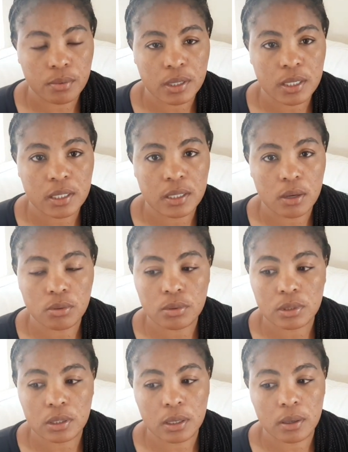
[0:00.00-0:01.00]
really
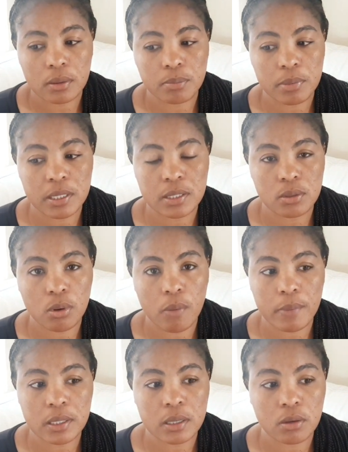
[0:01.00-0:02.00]
down uh, please
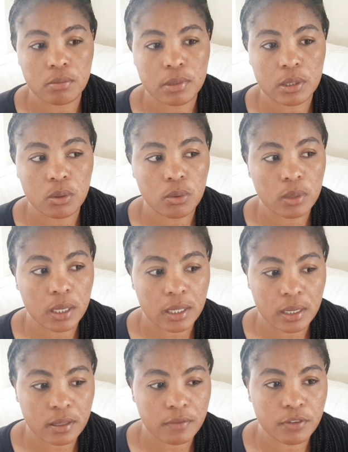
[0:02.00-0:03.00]
comment down below i
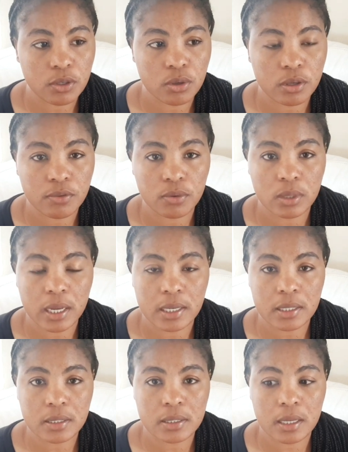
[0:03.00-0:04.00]
like the video if you
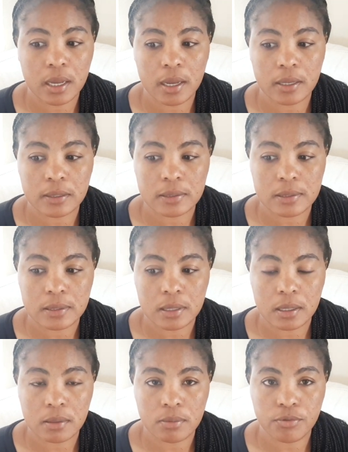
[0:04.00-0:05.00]
like it and
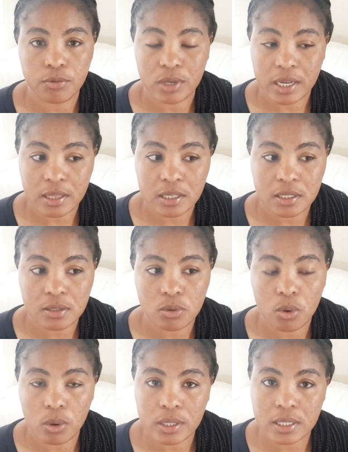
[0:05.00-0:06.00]
uh, if you like this
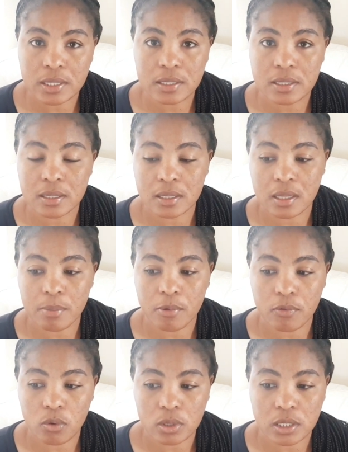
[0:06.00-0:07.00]
content the type
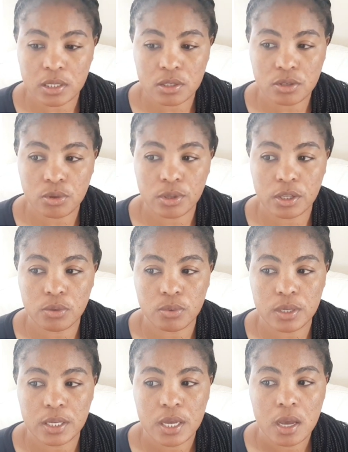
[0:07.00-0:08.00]
of content so that
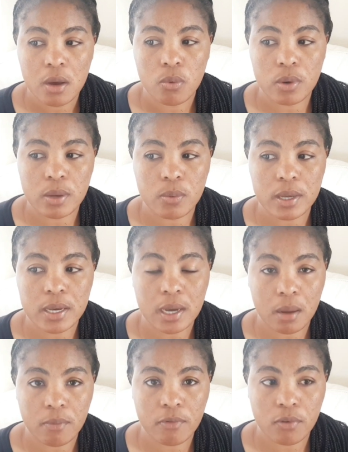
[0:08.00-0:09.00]
we we we
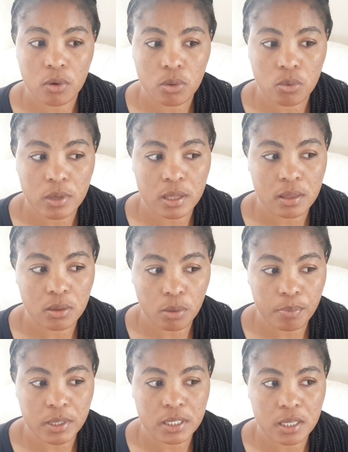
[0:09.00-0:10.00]
come forth with
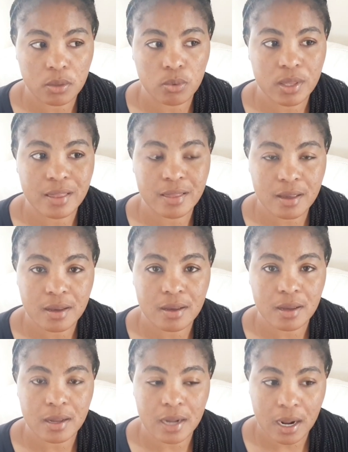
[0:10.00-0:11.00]
topics that we
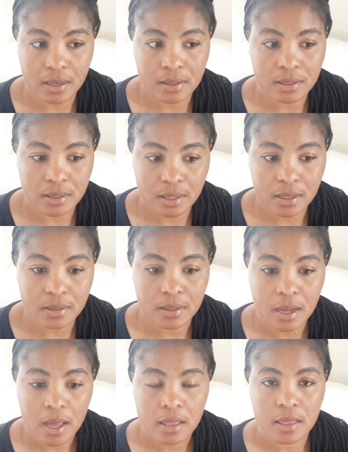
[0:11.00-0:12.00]
think and understand
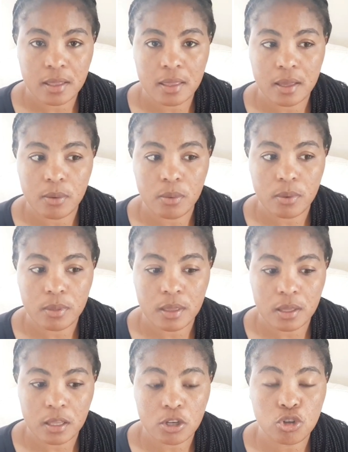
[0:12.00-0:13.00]
that they
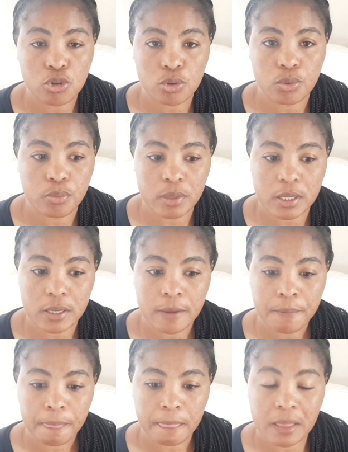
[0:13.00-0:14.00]
they, they should be
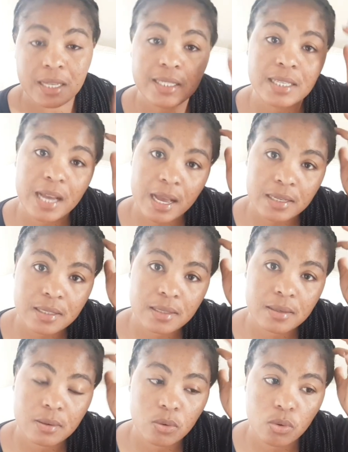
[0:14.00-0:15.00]

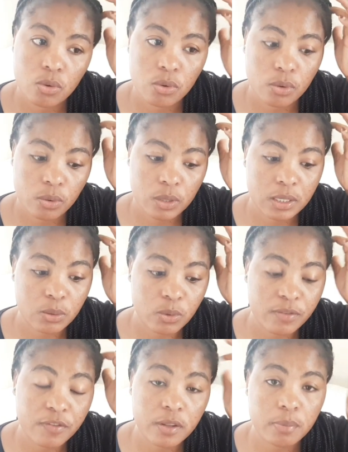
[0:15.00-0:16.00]
discussed or that we
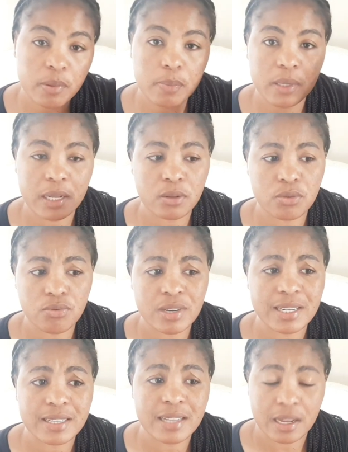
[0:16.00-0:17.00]
feel people are not
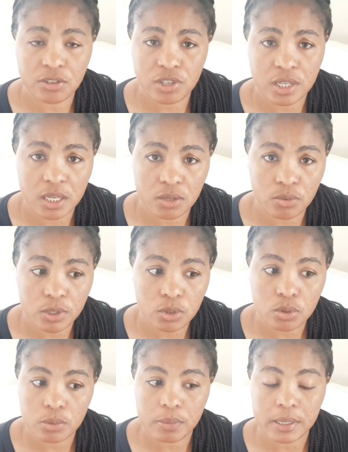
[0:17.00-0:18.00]
really touching and we
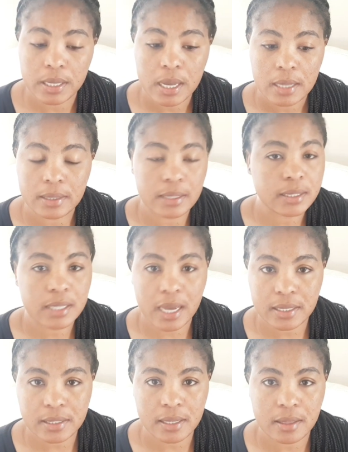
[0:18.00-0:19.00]
should be
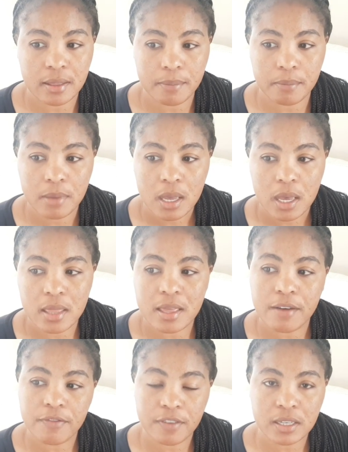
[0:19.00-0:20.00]
discussing them and
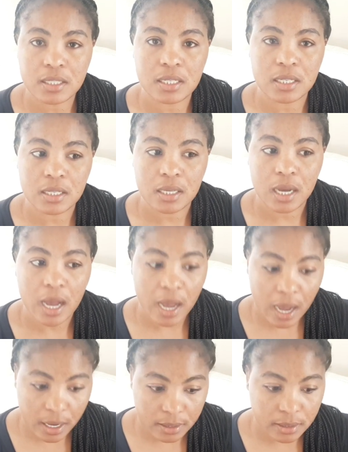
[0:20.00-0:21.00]
they're affecting
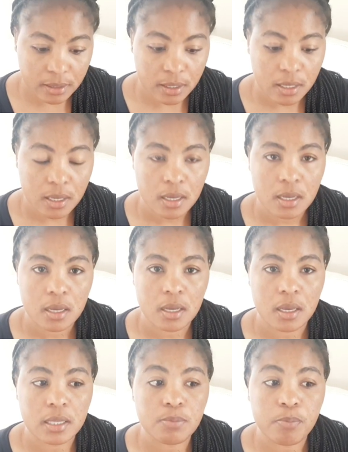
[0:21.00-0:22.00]
us
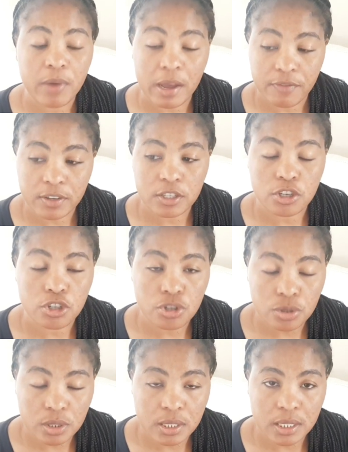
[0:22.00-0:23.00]
it affecting
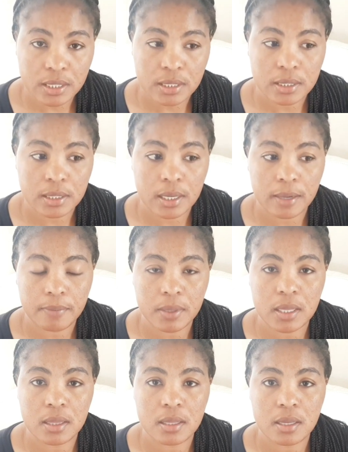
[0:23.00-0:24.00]
children's um,
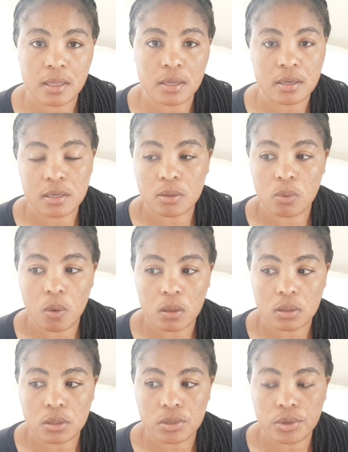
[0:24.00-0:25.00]
in in the real
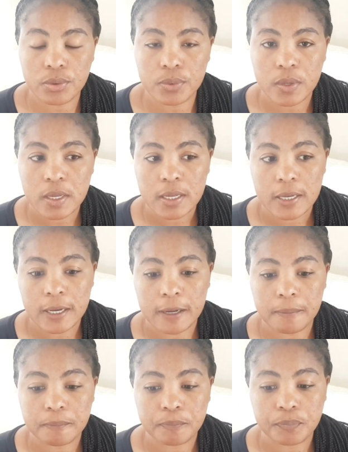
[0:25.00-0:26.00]
world so
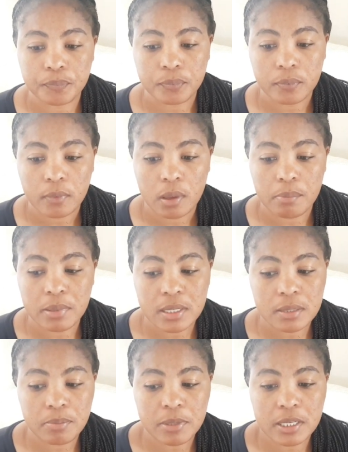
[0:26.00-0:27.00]
um
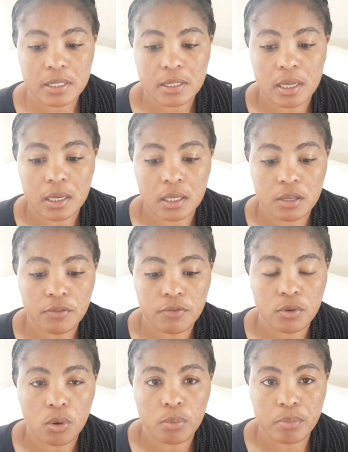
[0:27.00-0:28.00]
please please uh, give
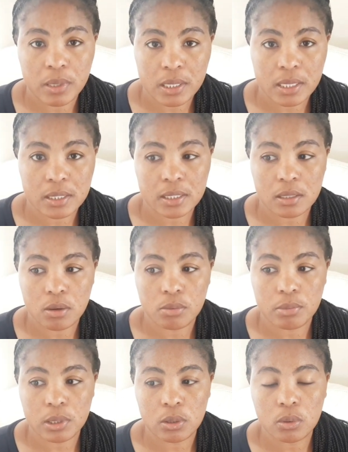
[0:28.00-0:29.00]
your opinions
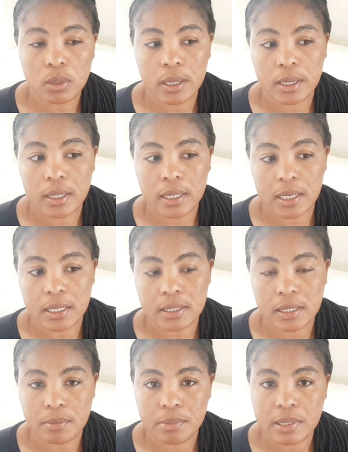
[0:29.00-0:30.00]
down below uh, like i
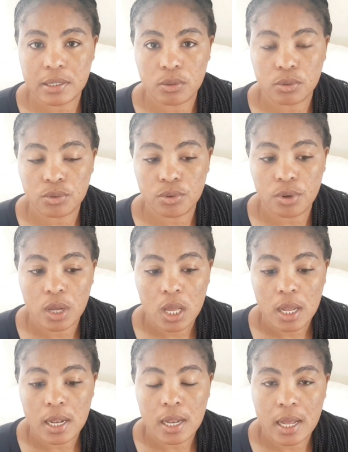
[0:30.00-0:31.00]
said please also
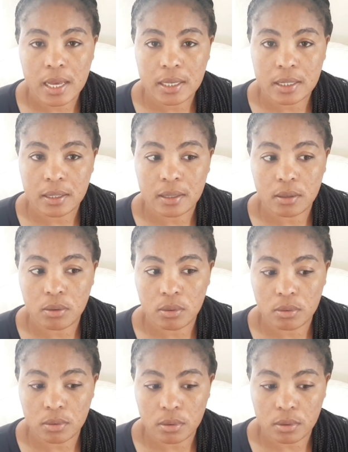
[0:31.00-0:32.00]
like the,
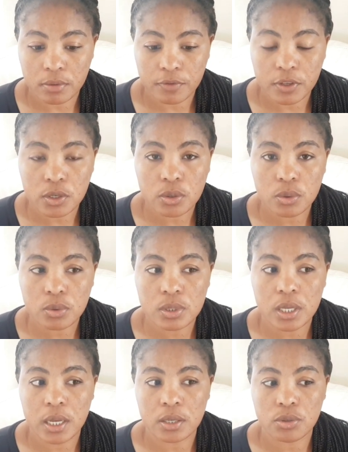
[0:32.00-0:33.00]
the, the
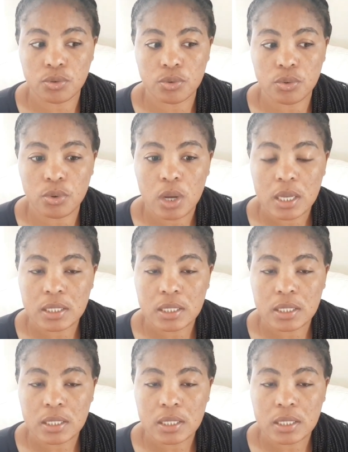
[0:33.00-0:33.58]
videos and do